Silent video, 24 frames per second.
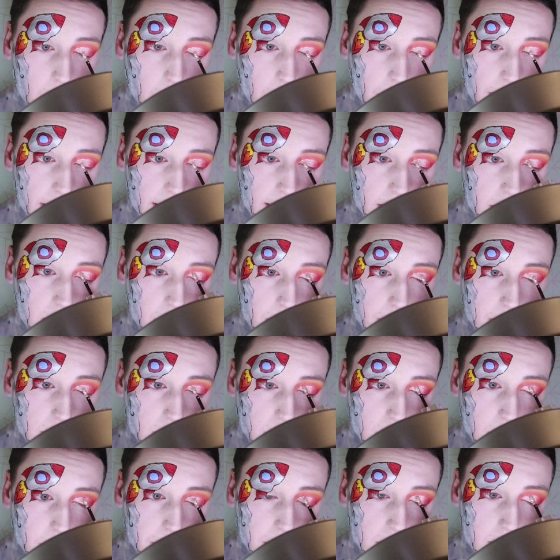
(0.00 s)
way too
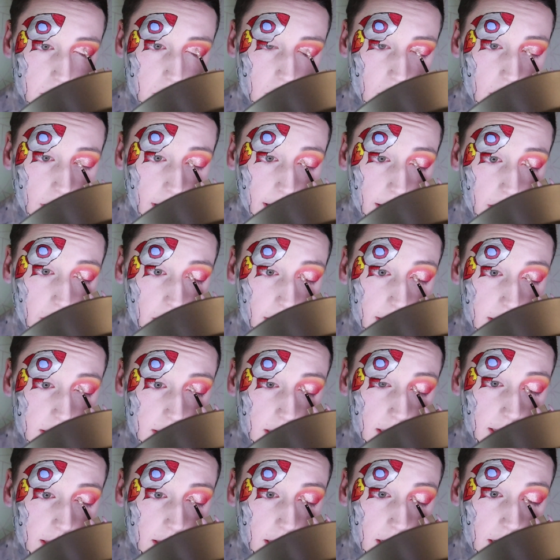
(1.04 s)
much RuPaul's Drag
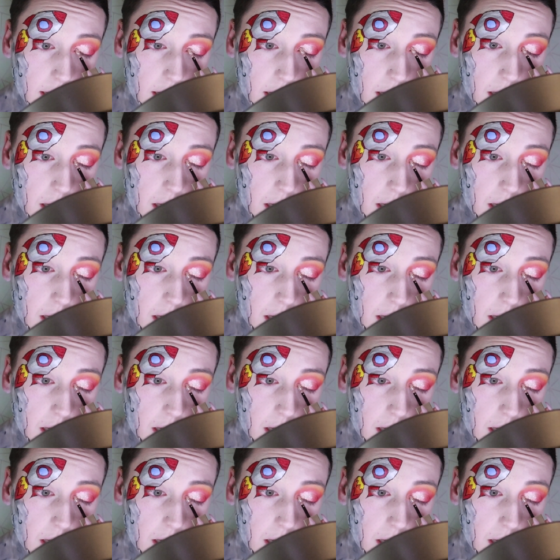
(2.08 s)
Race lately.